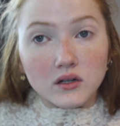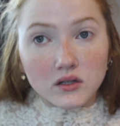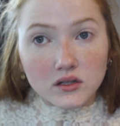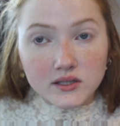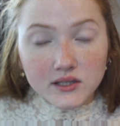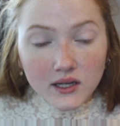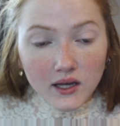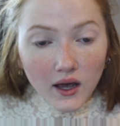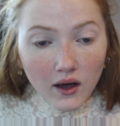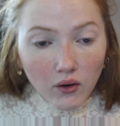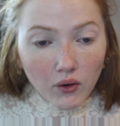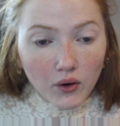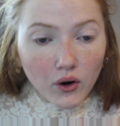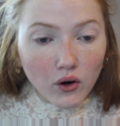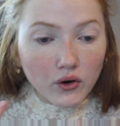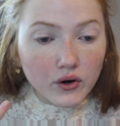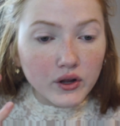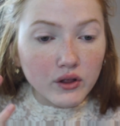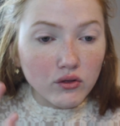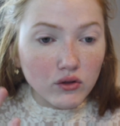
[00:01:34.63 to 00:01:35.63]
See how it
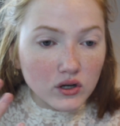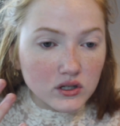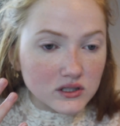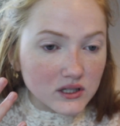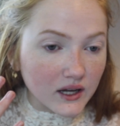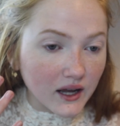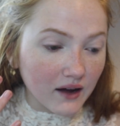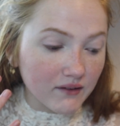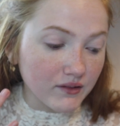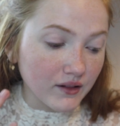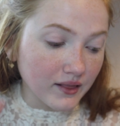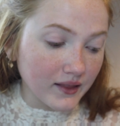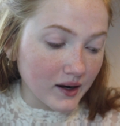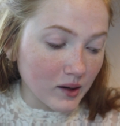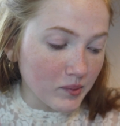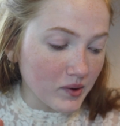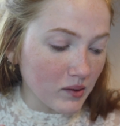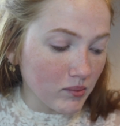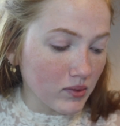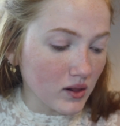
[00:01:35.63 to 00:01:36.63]
already looks like I have a
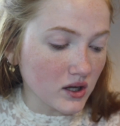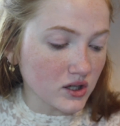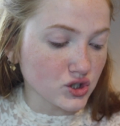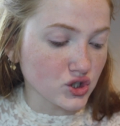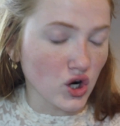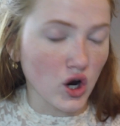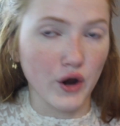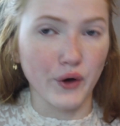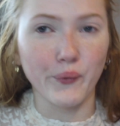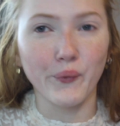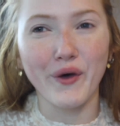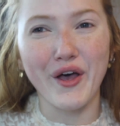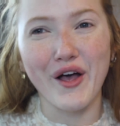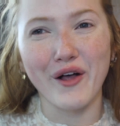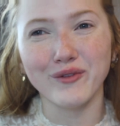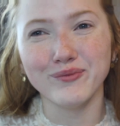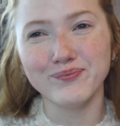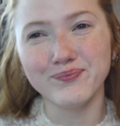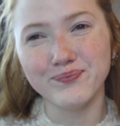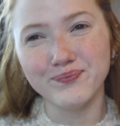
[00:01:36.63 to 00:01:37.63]
little bit of blush on?
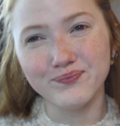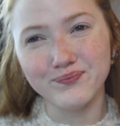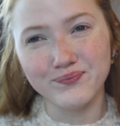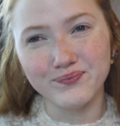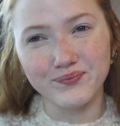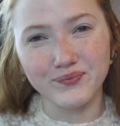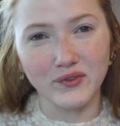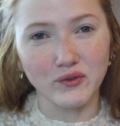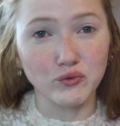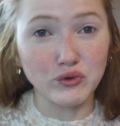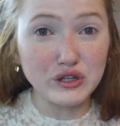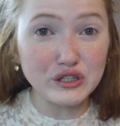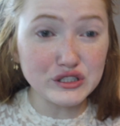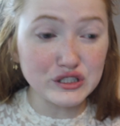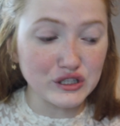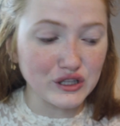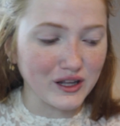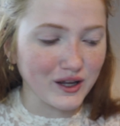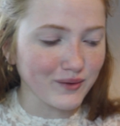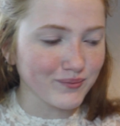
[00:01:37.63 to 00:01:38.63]
Well,
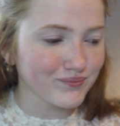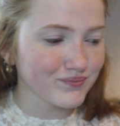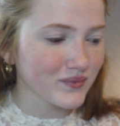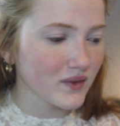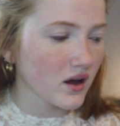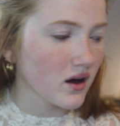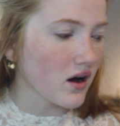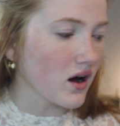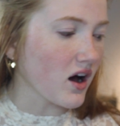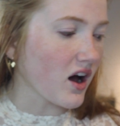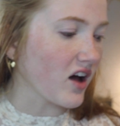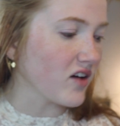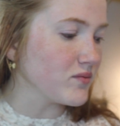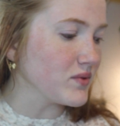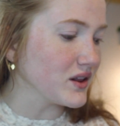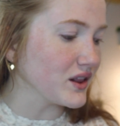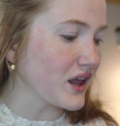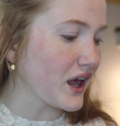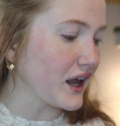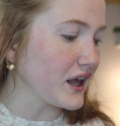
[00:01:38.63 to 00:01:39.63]
recently I've
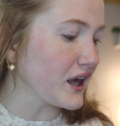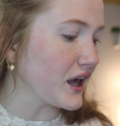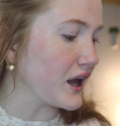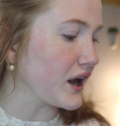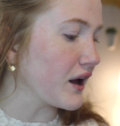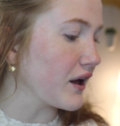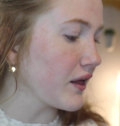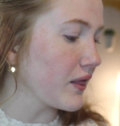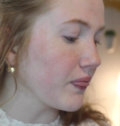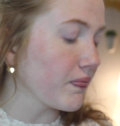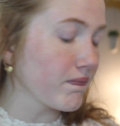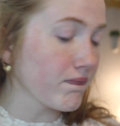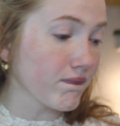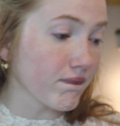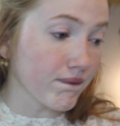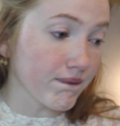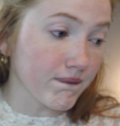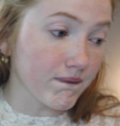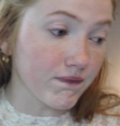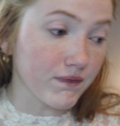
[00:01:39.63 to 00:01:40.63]
been liking
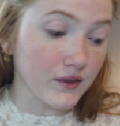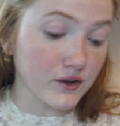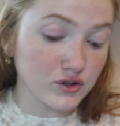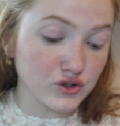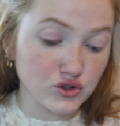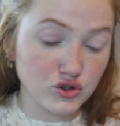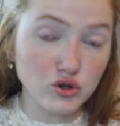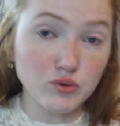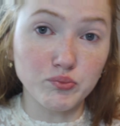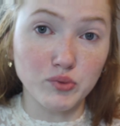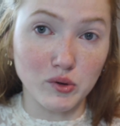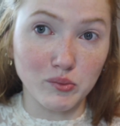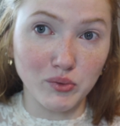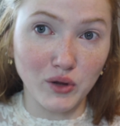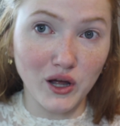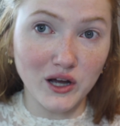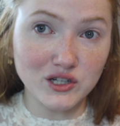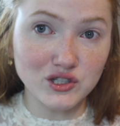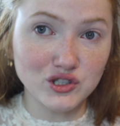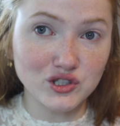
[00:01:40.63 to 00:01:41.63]
the super
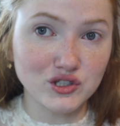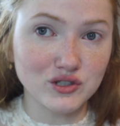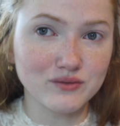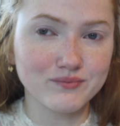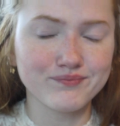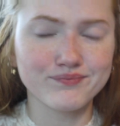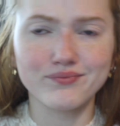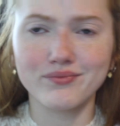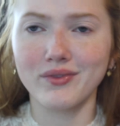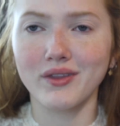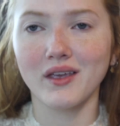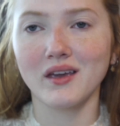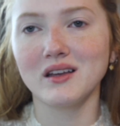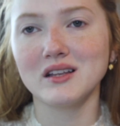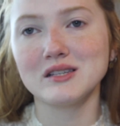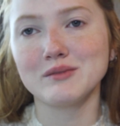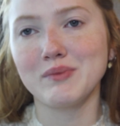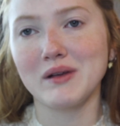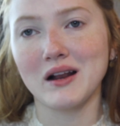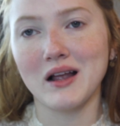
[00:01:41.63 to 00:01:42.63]
blush.
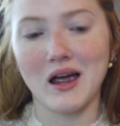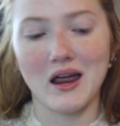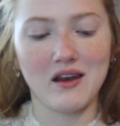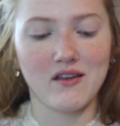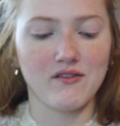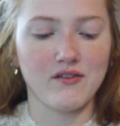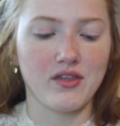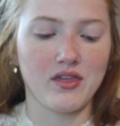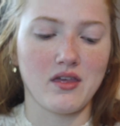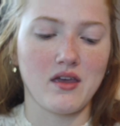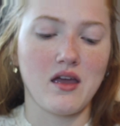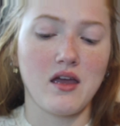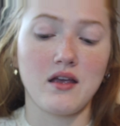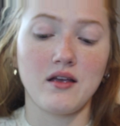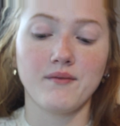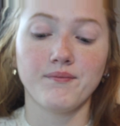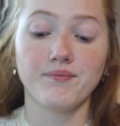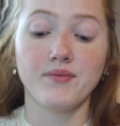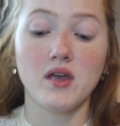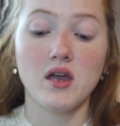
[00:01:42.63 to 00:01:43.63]
It's been kind of a
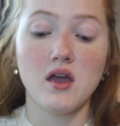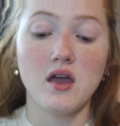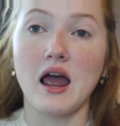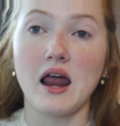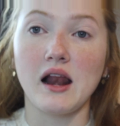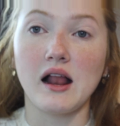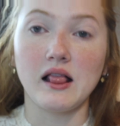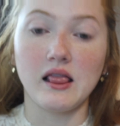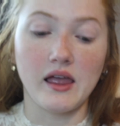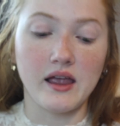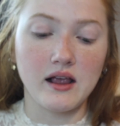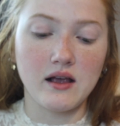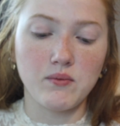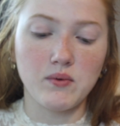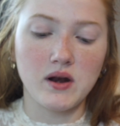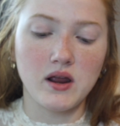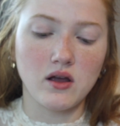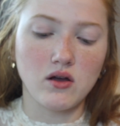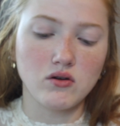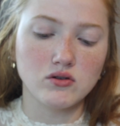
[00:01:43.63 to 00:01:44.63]
thing, and I like
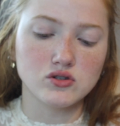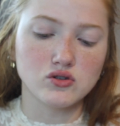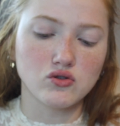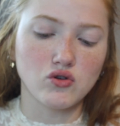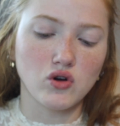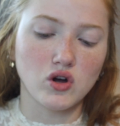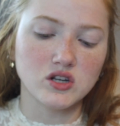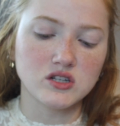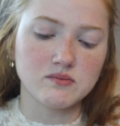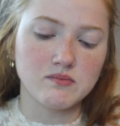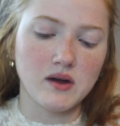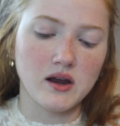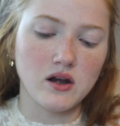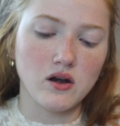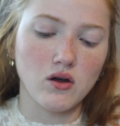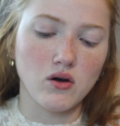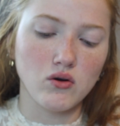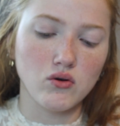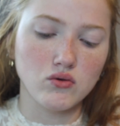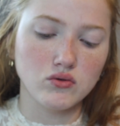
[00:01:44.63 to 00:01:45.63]
when it goes across my
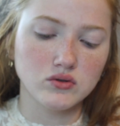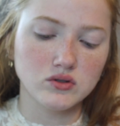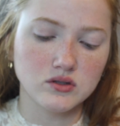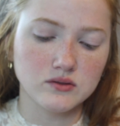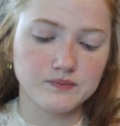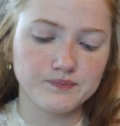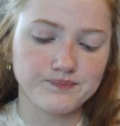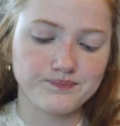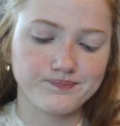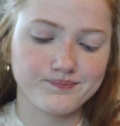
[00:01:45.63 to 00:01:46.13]
nose.